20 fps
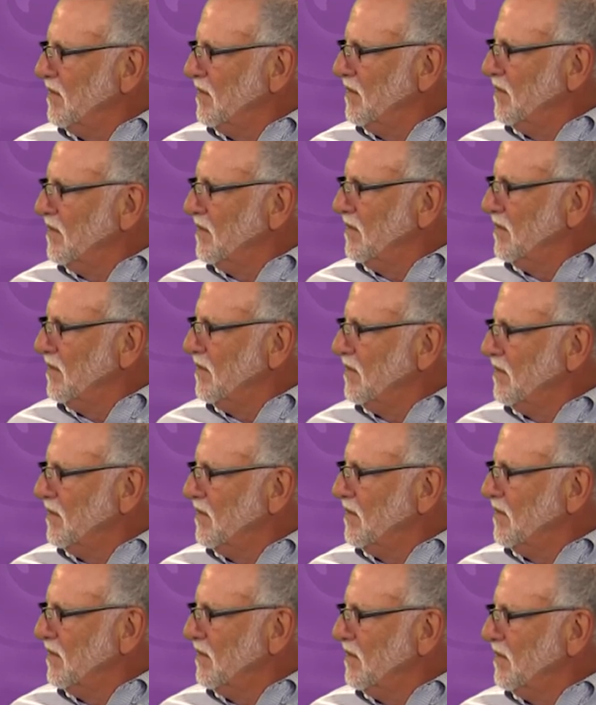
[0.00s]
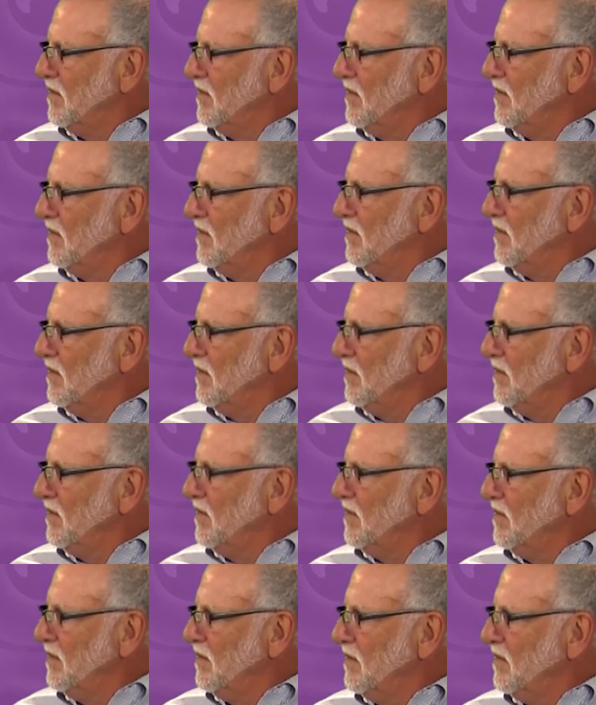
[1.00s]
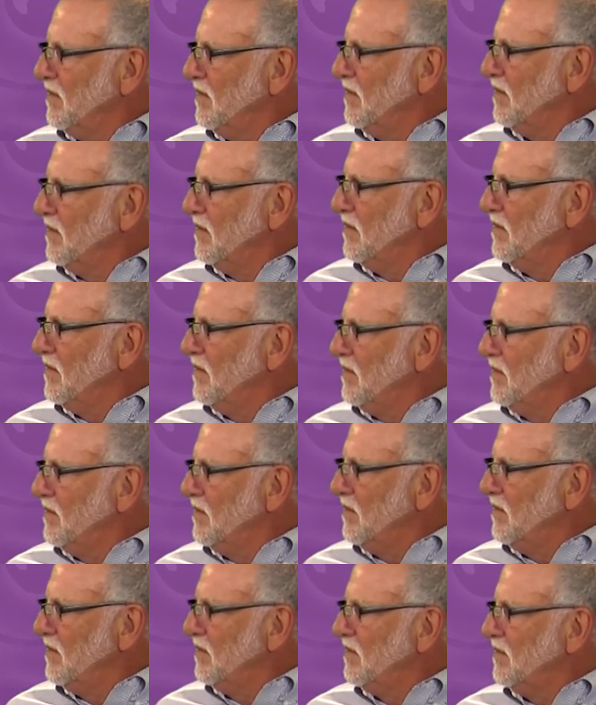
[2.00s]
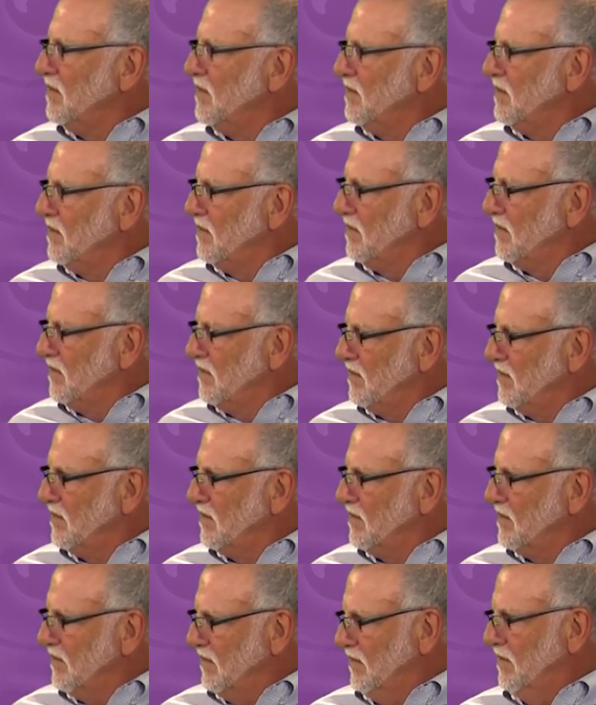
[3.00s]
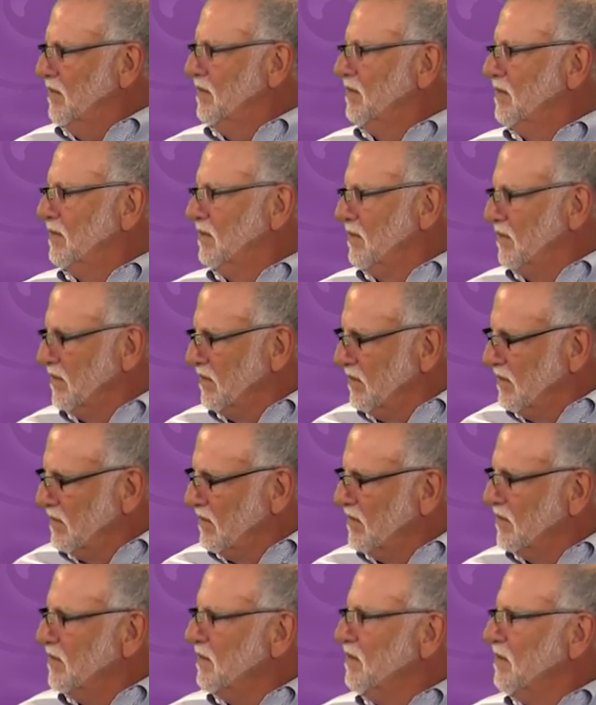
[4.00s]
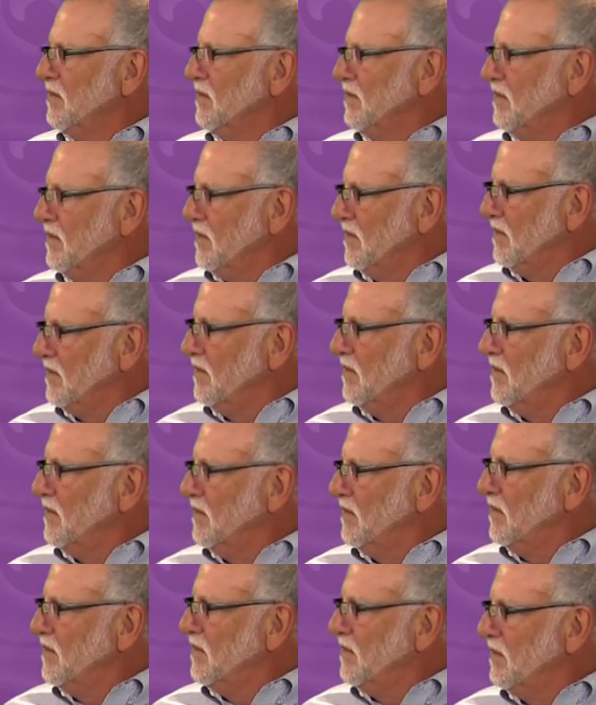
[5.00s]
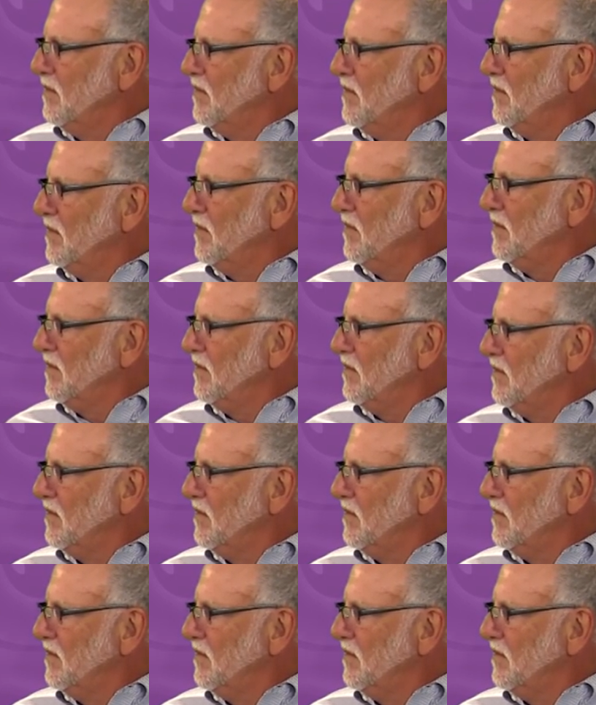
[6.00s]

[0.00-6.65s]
(silent)